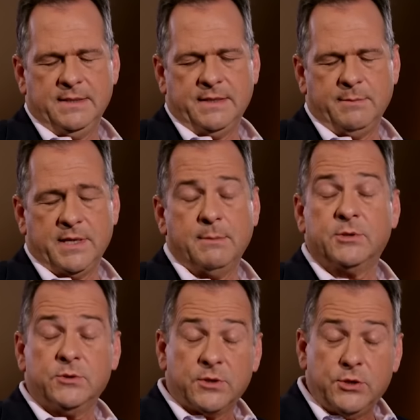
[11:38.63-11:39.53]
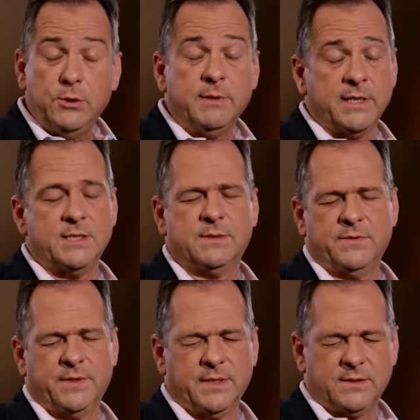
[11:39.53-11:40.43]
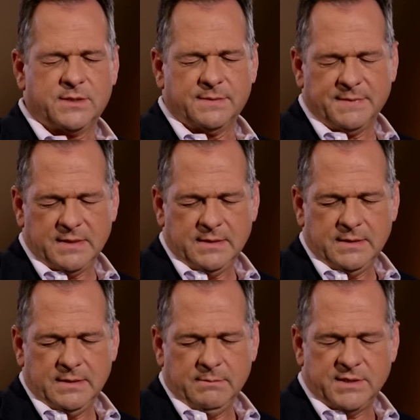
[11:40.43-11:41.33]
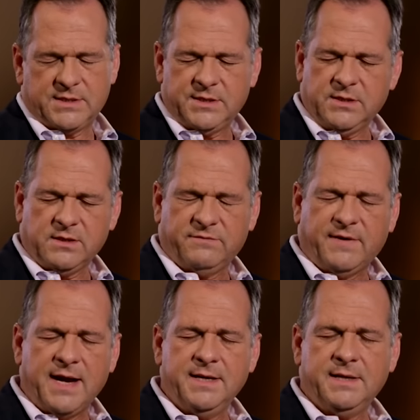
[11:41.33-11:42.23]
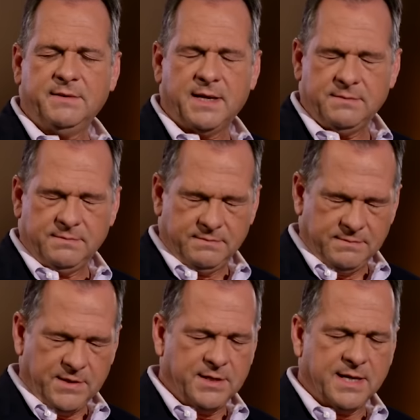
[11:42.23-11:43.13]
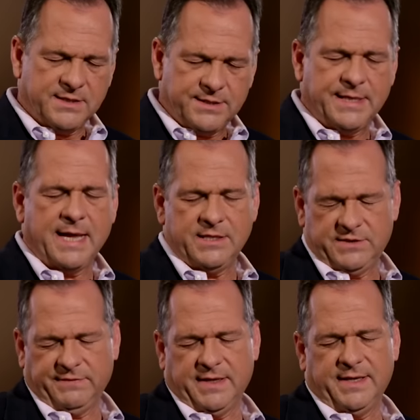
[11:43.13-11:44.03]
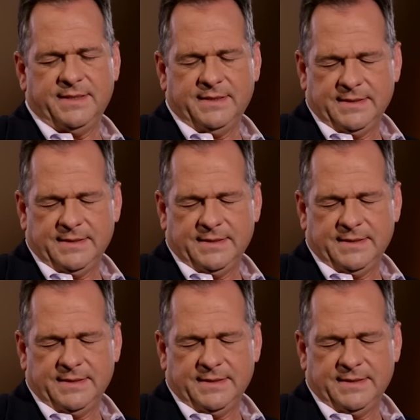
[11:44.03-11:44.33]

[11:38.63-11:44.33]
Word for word: They've been able to accumulate some things, but still are finding that they're not satisfied,